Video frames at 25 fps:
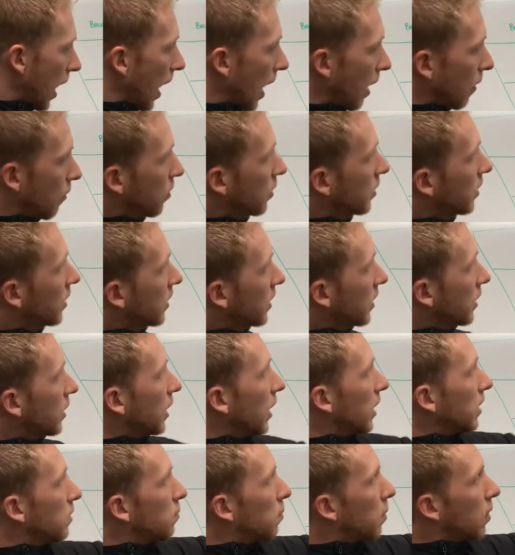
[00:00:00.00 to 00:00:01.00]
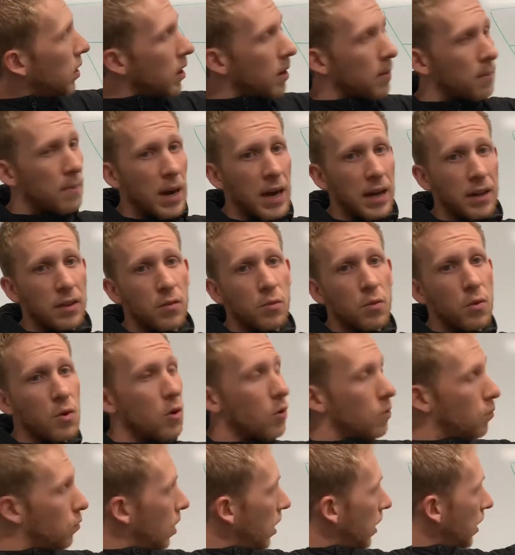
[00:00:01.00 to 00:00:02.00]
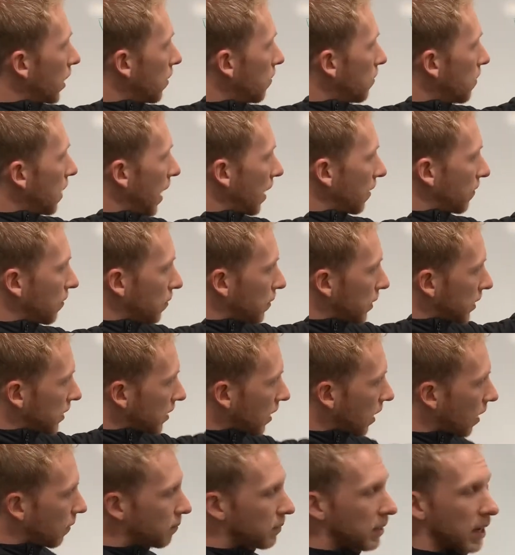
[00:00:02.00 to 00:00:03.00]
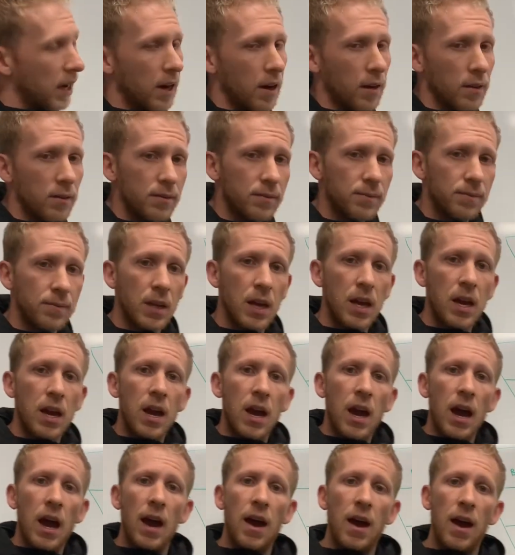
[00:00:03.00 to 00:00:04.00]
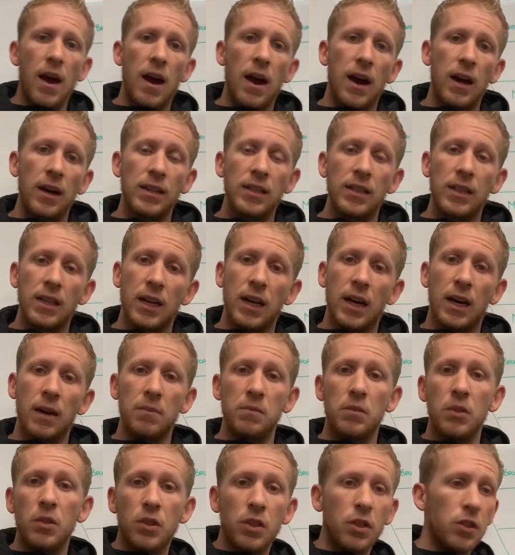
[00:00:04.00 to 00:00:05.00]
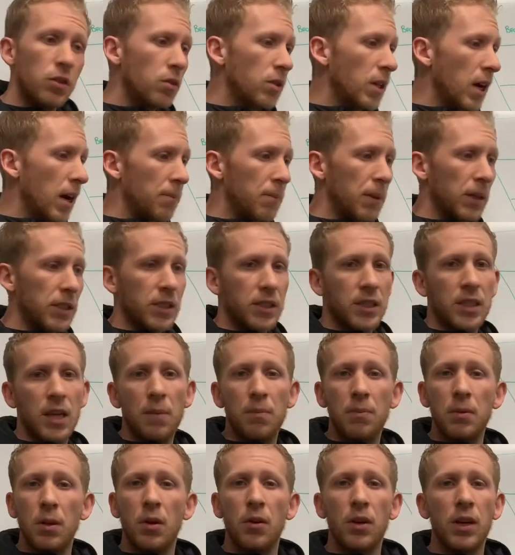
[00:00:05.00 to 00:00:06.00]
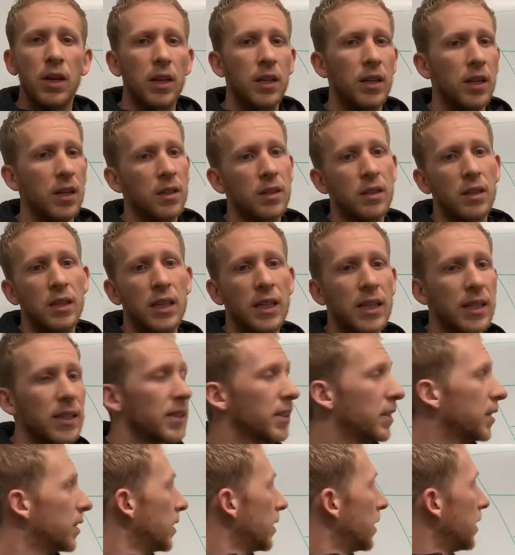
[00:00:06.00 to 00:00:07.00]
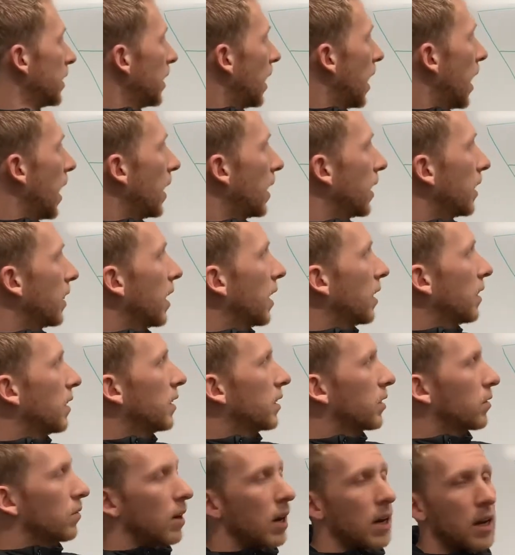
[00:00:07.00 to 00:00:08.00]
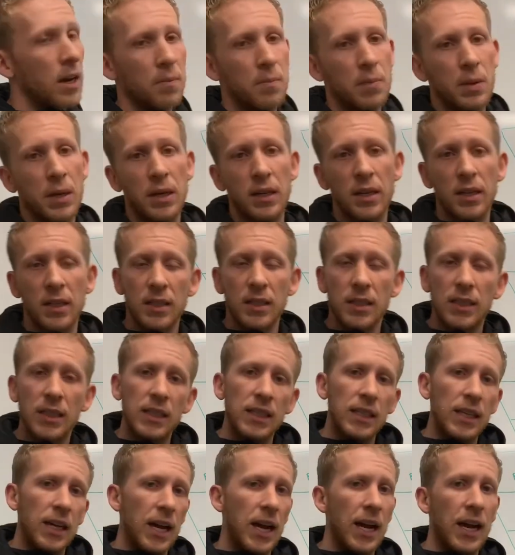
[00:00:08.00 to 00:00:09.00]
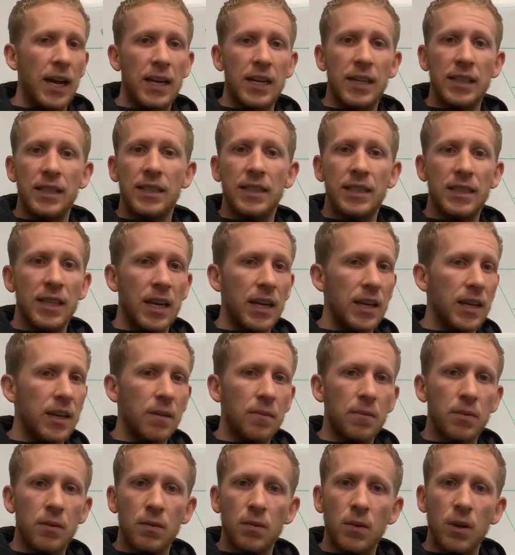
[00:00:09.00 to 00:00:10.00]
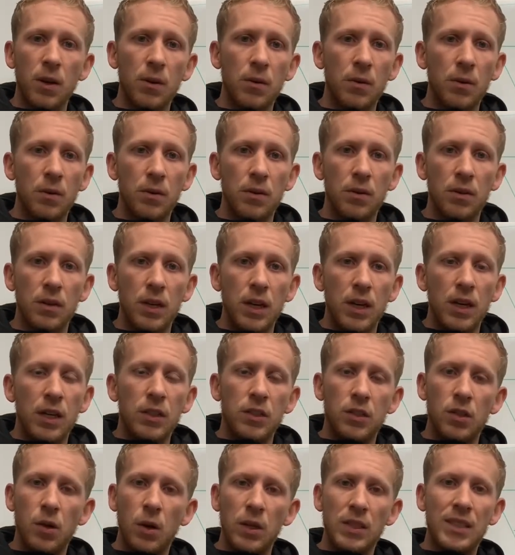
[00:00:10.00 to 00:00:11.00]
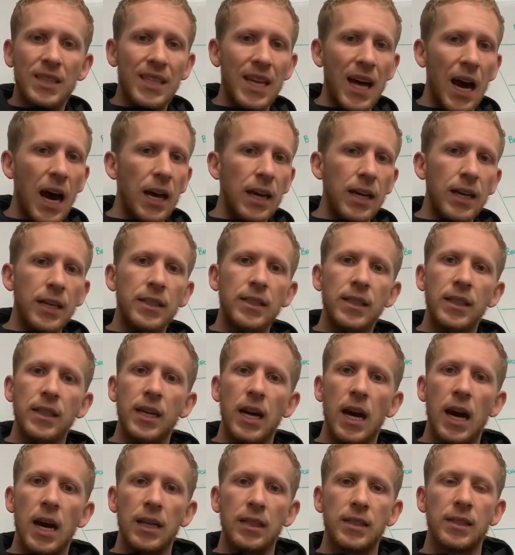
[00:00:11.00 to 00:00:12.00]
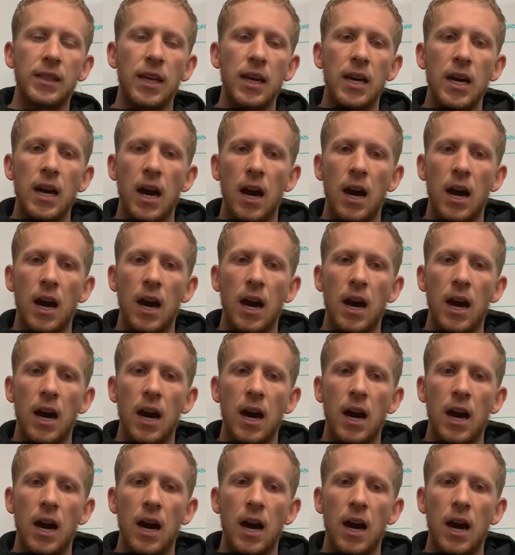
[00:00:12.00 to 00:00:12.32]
I would suggest putting them back through and running them back from the top down. And you can do that by just uploading another list, adding that list right up here, and sending them through. So it's that easy, guys.